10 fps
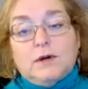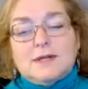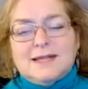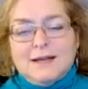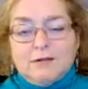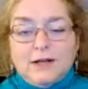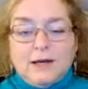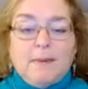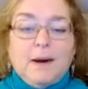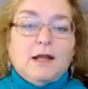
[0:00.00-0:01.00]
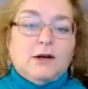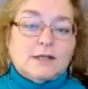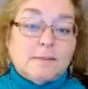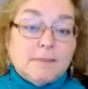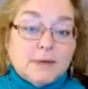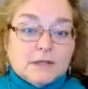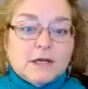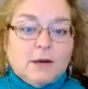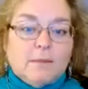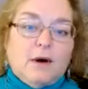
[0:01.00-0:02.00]
And it's not really a piling, it's a
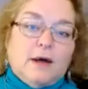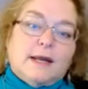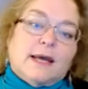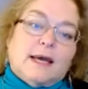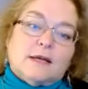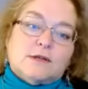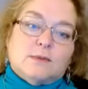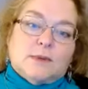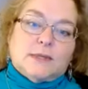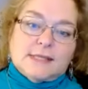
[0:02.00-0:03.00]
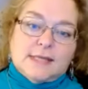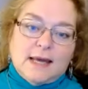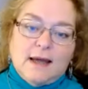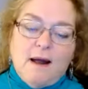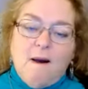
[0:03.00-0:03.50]
building upon, I guess you want to say.